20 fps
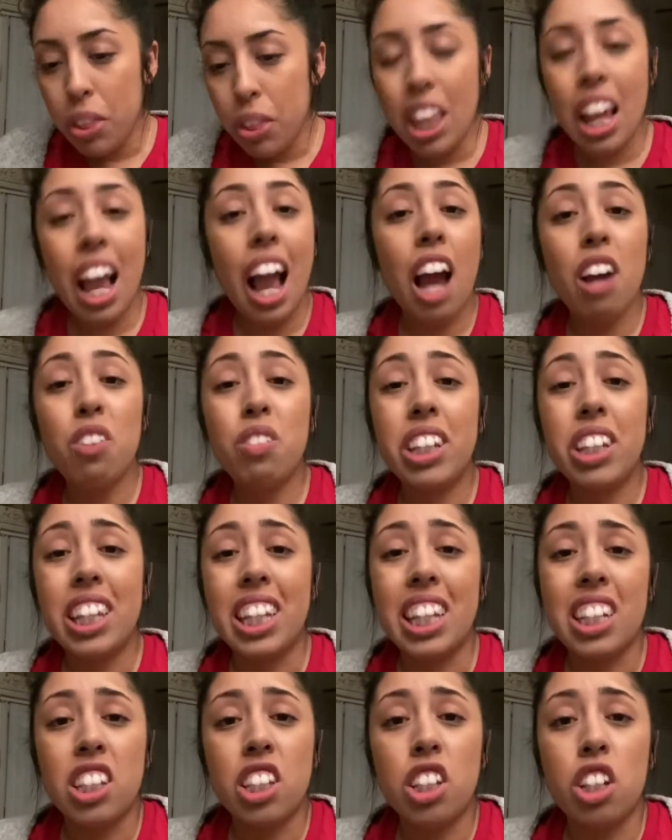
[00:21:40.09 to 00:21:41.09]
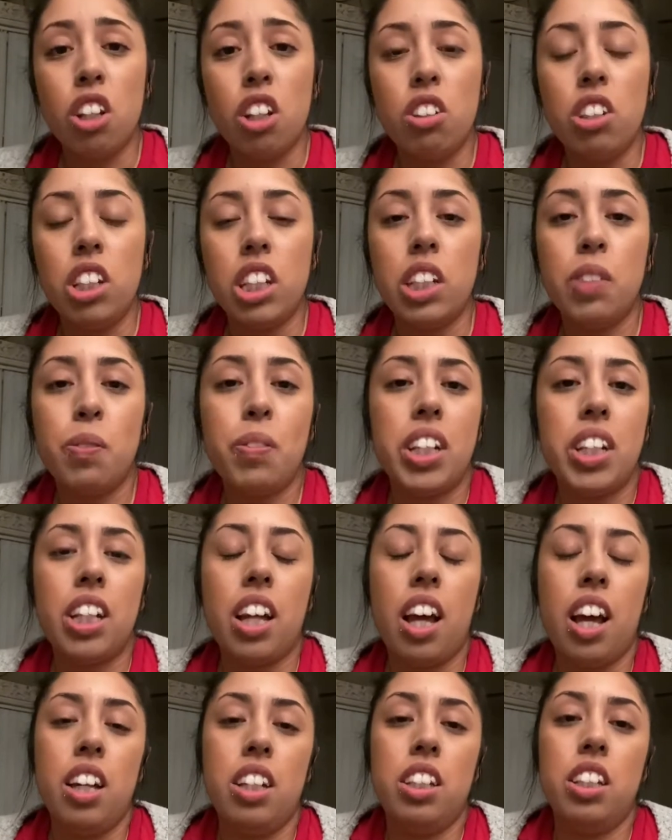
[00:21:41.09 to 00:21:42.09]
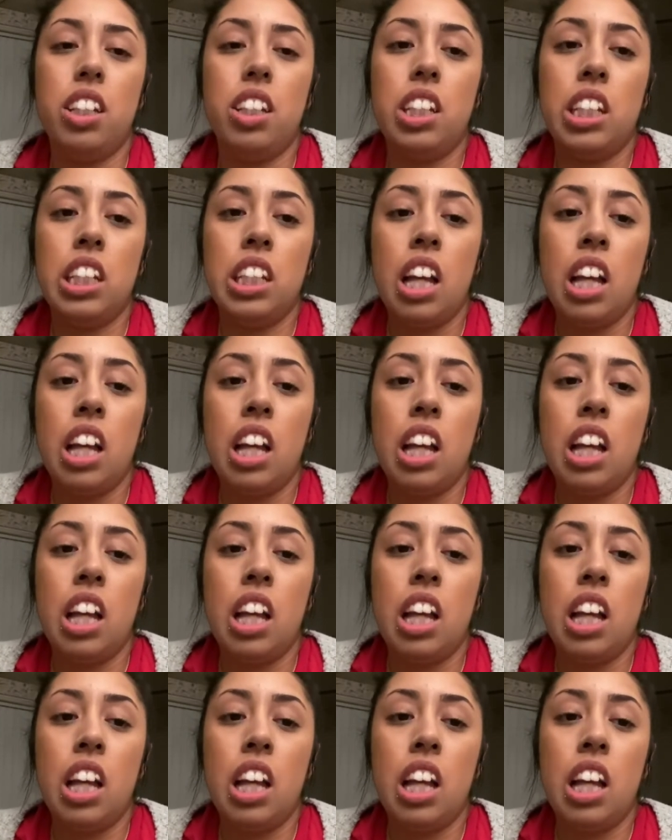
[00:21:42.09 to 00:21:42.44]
I would think so, just because